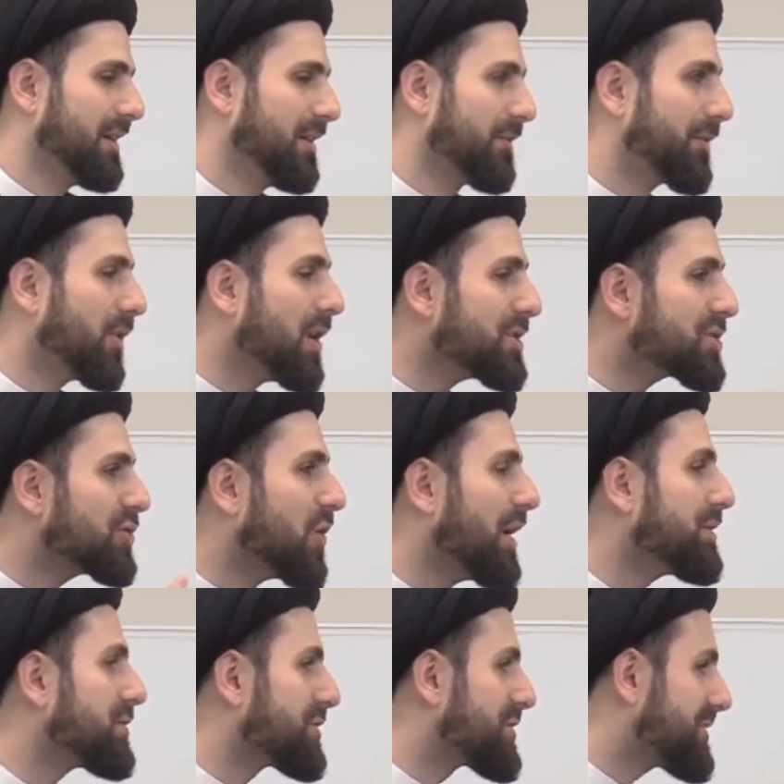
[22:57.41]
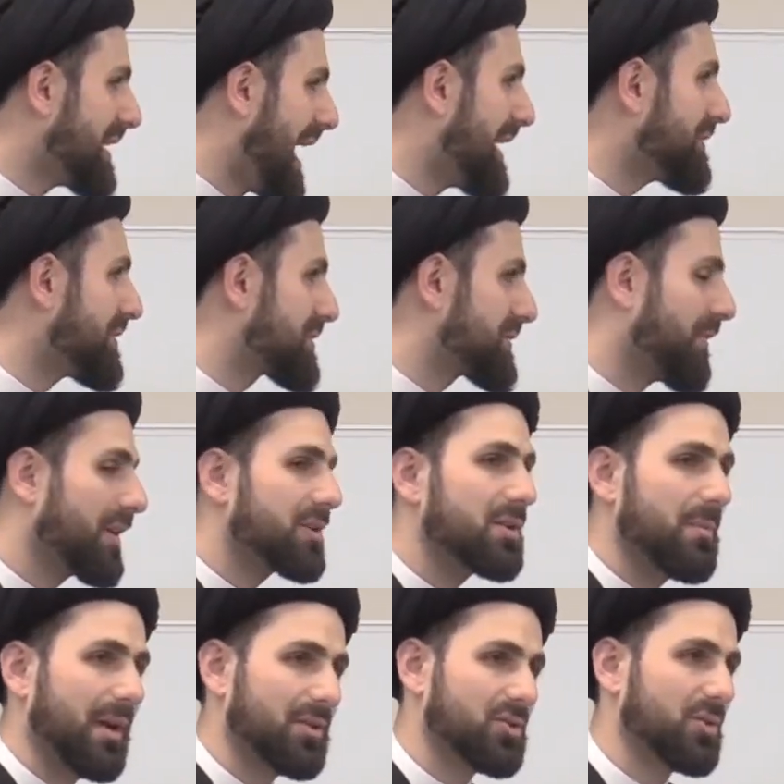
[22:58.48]
For us to understand this
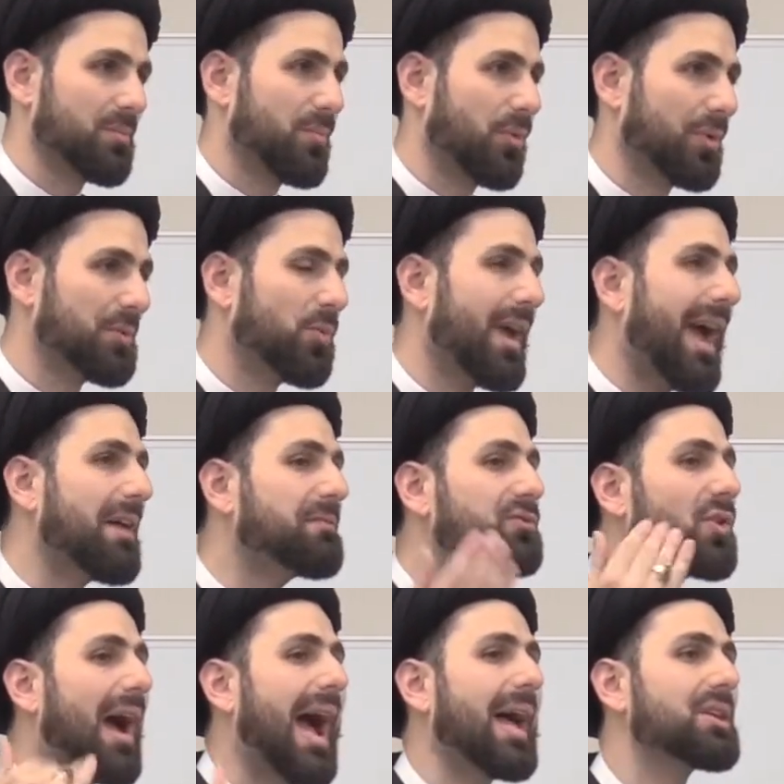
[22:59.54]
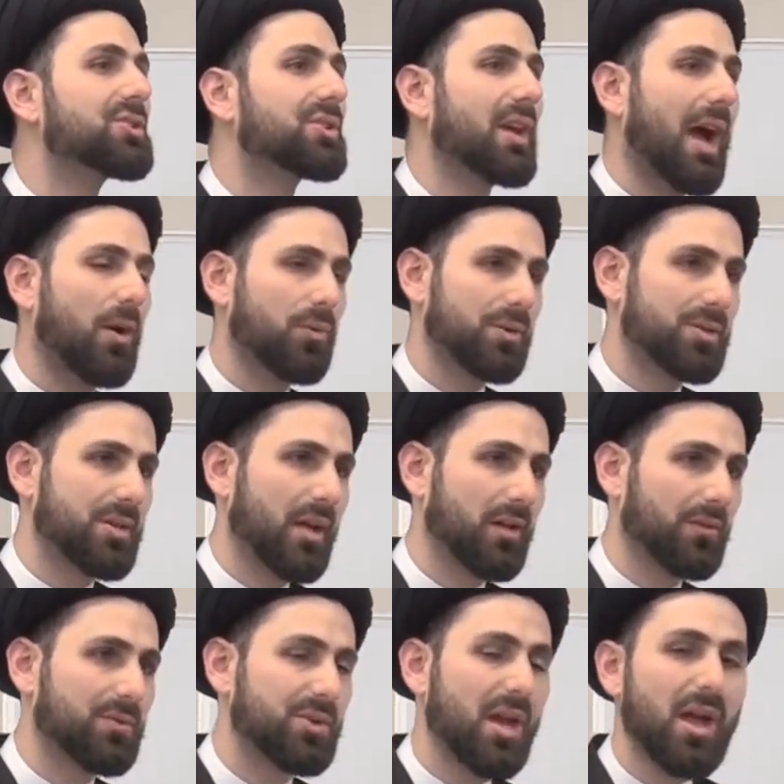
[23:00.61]
fundamental point, we have to ask
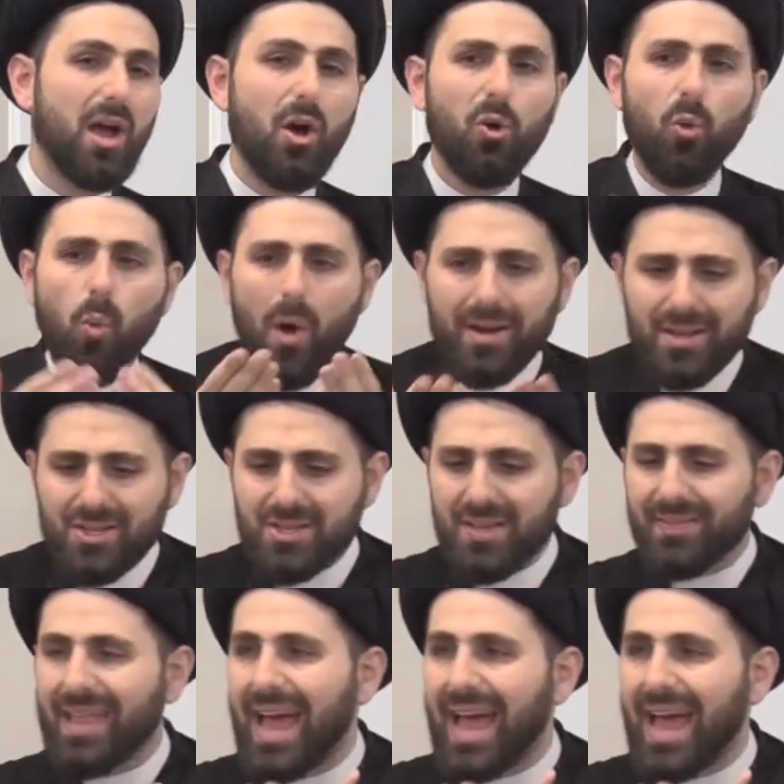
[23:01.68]
ourselves, what is it